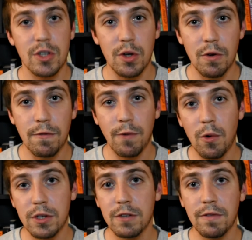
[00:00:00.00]
to
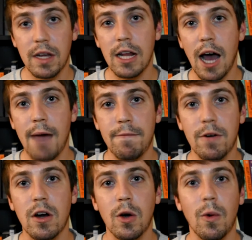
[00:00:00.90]
force feed Hop
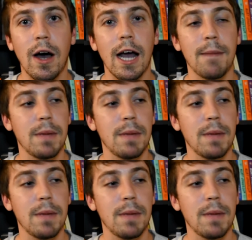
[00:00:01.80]
Frog wine